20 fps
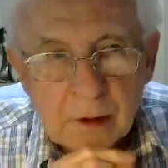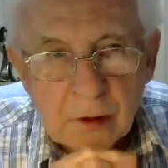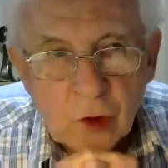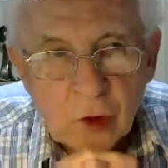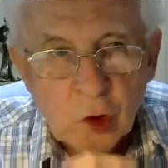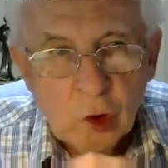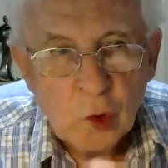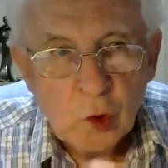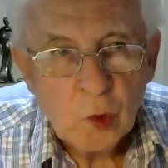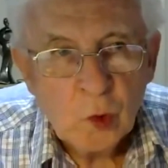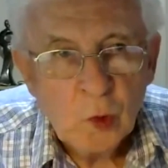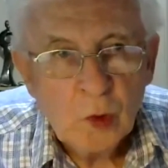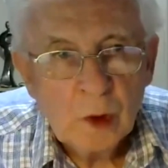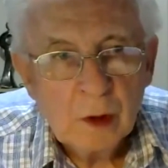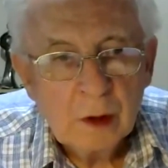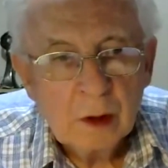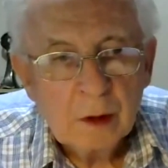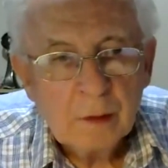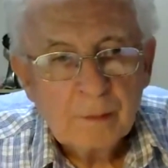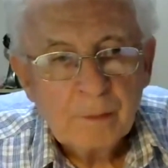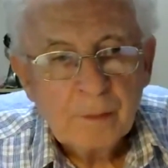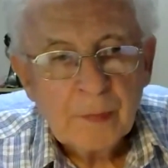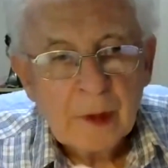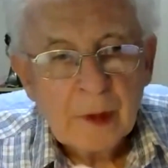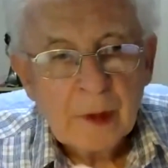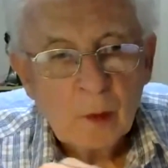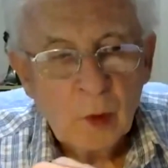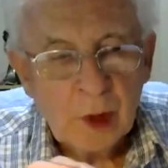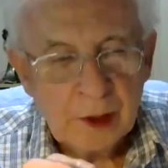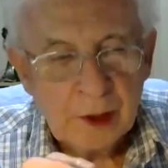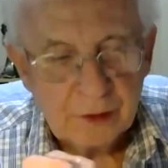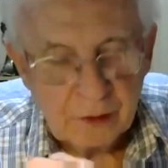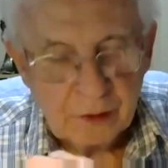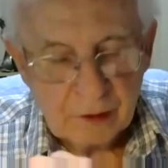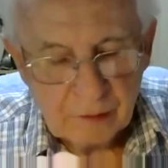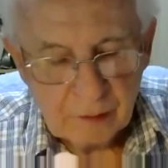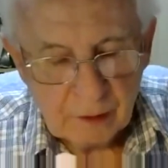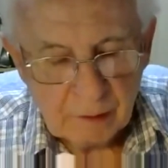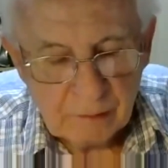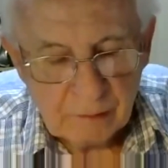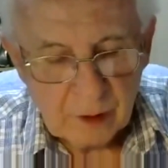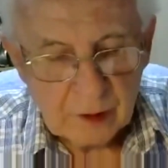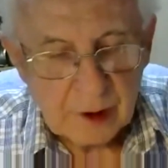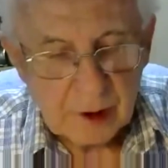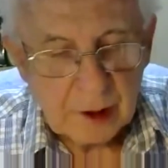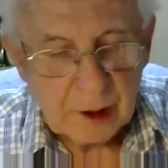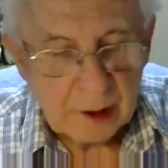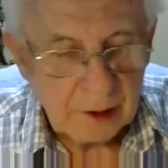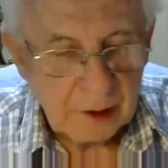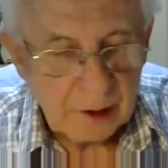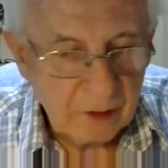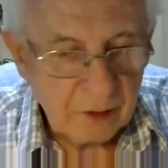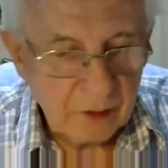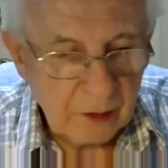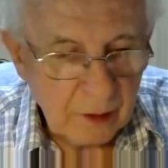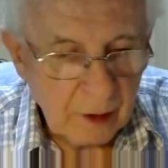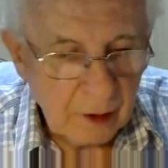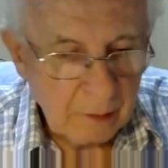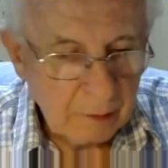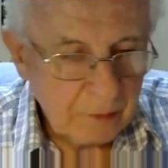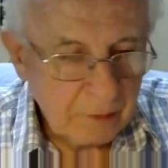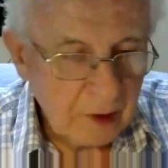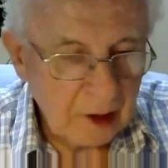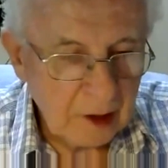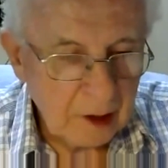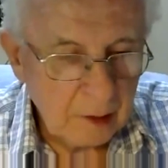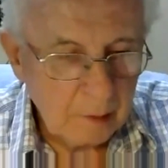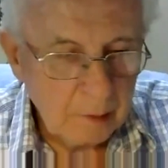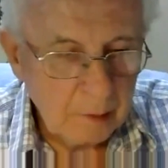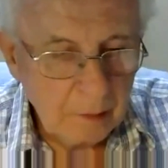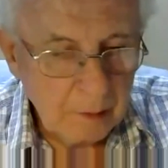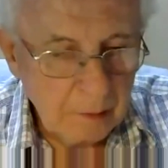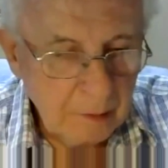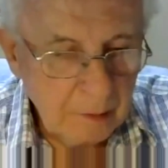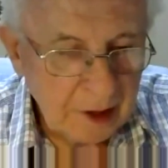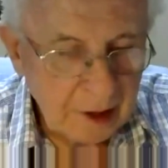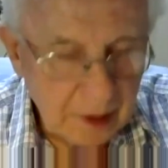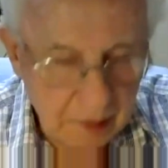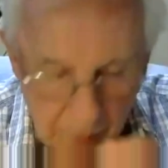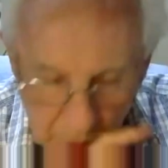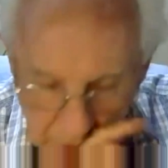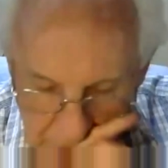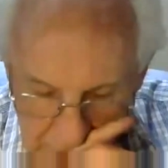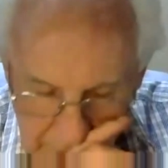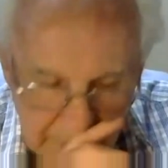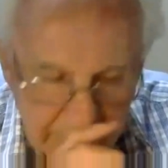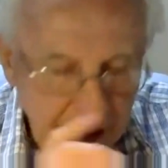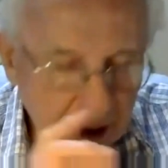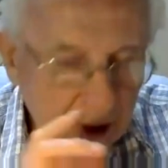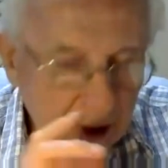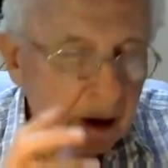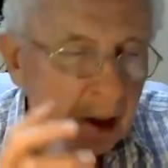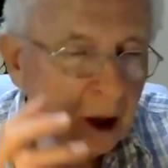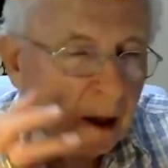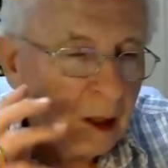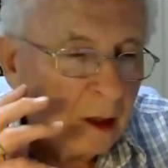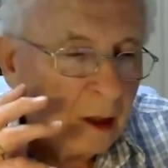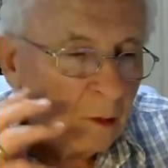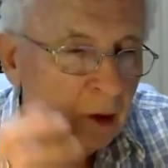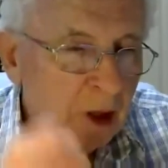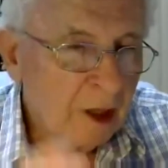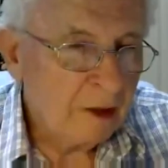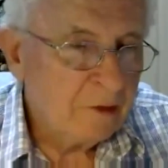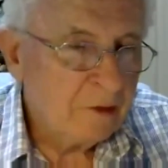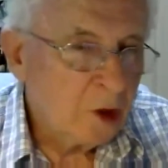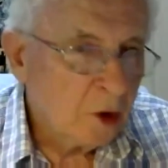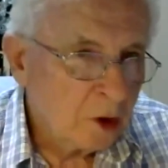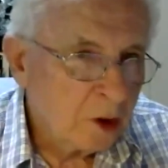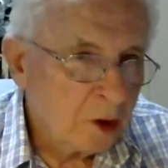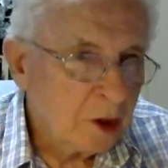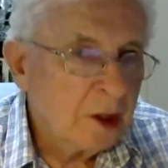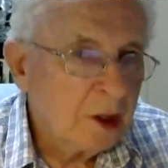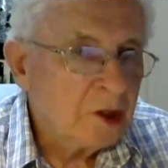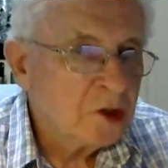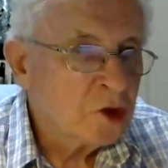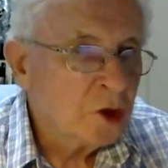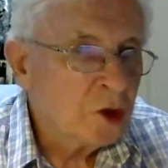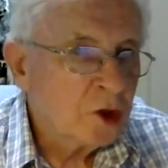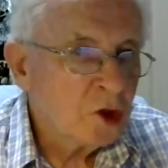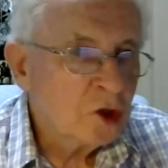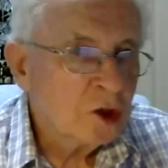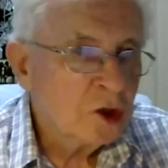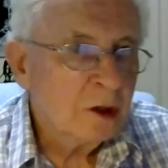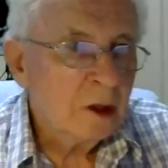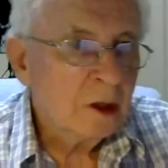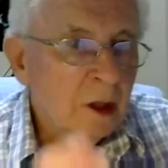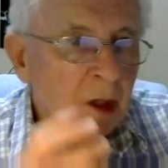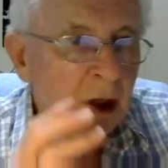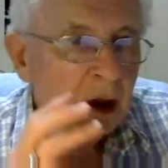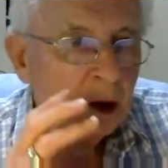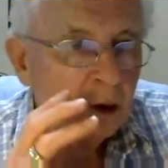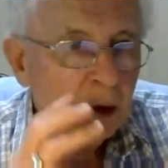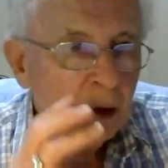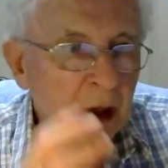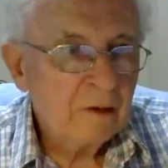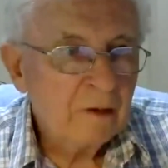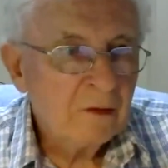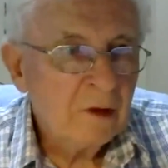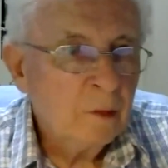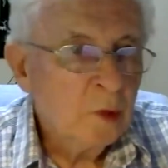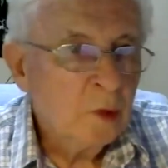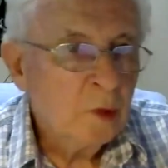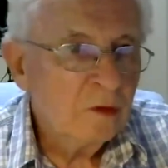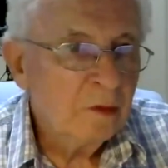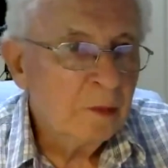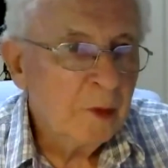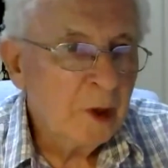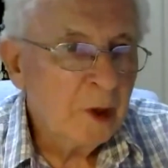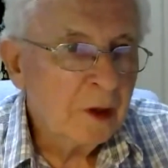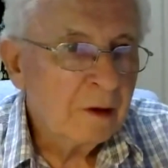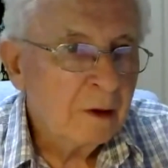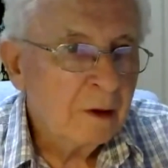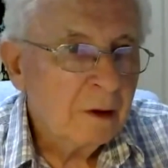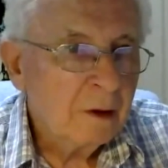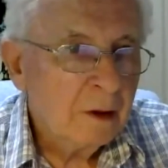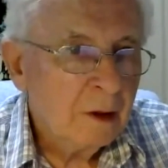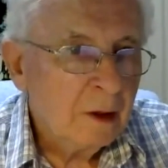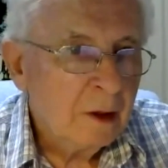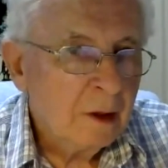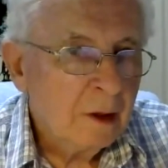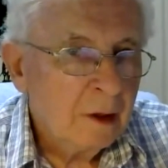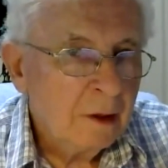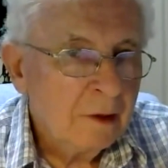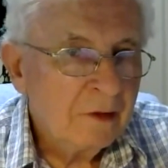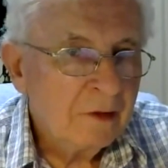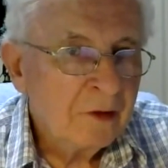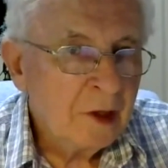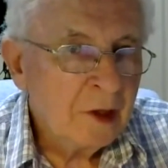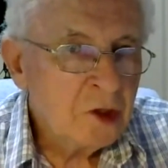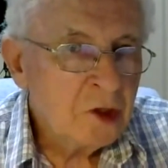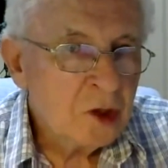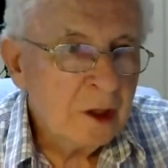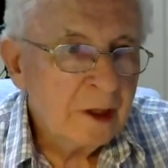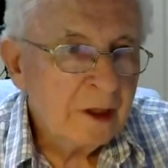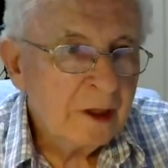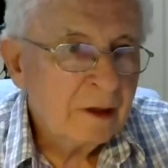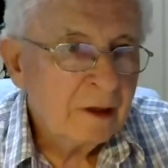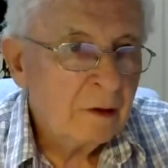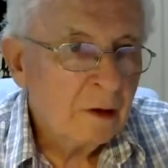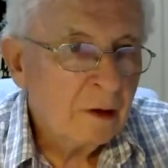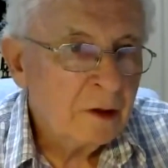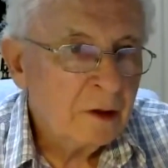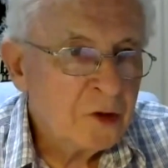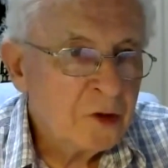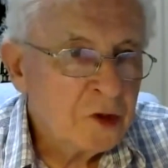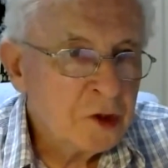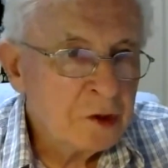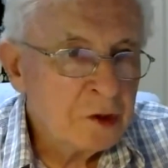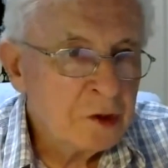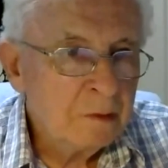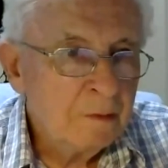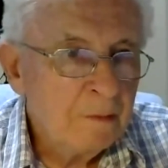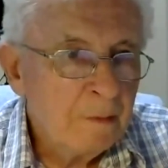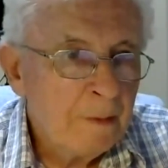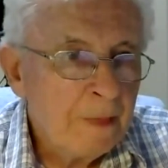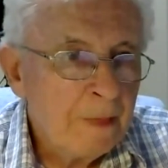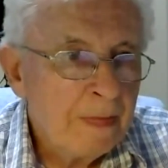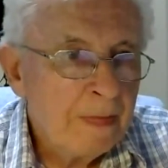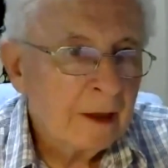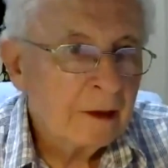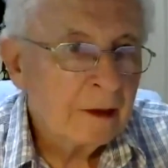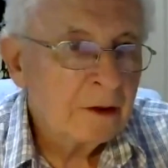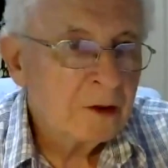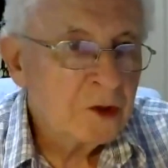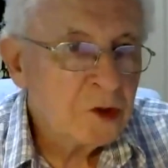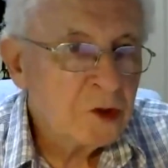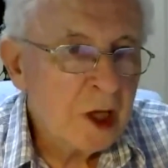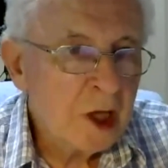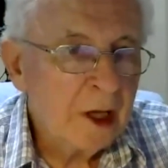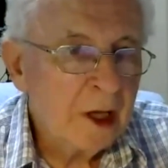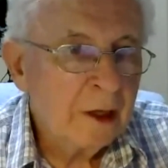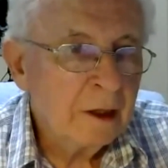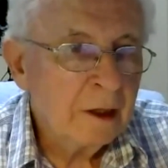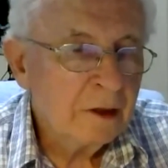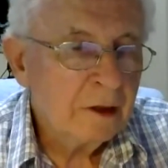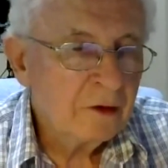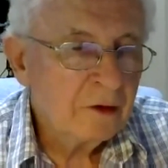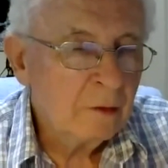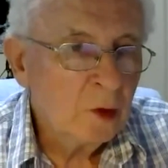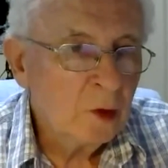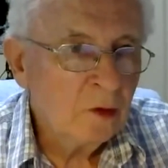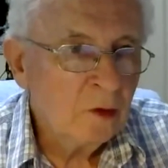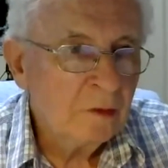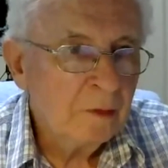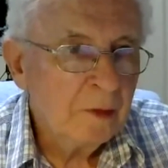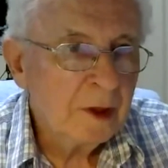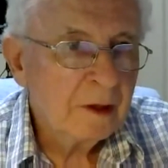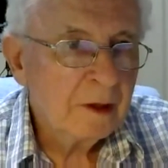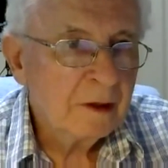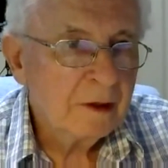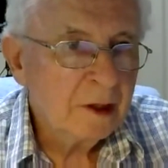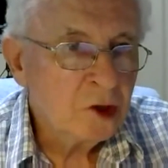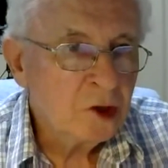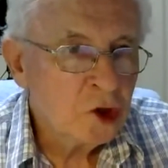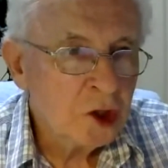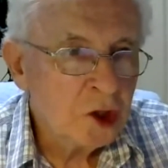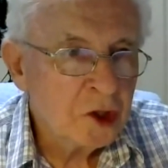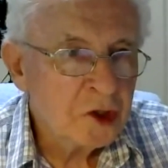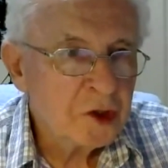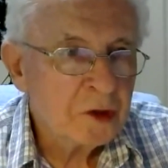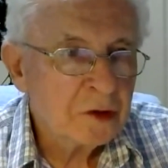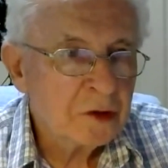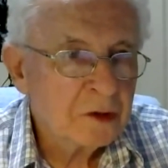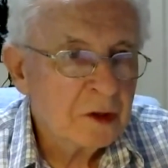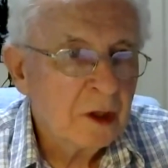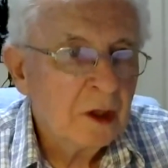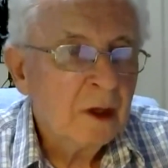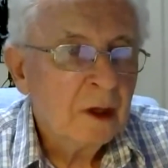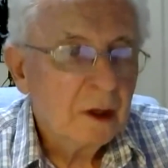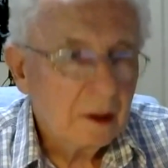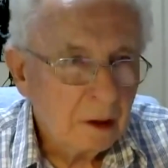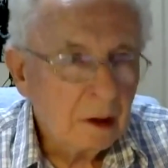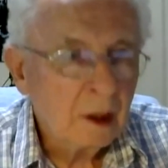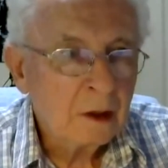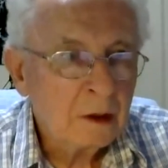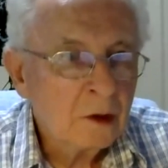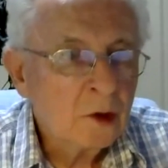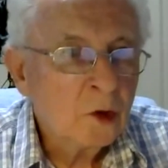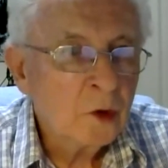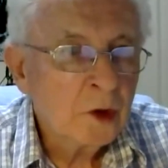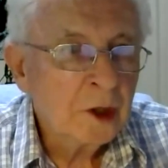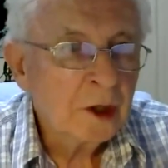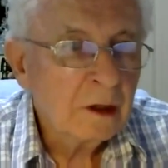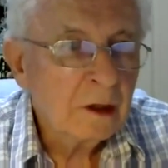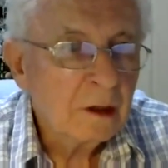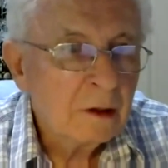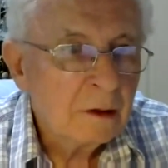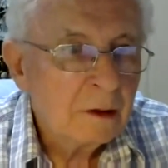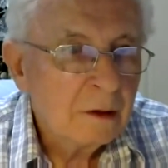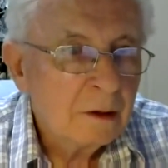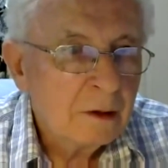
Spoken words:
there are two ways of looking at this, as I tried to make the point that we have the organization, we have the movement. Essentially, Catholicism and Christianity is a movement that Jesus got going.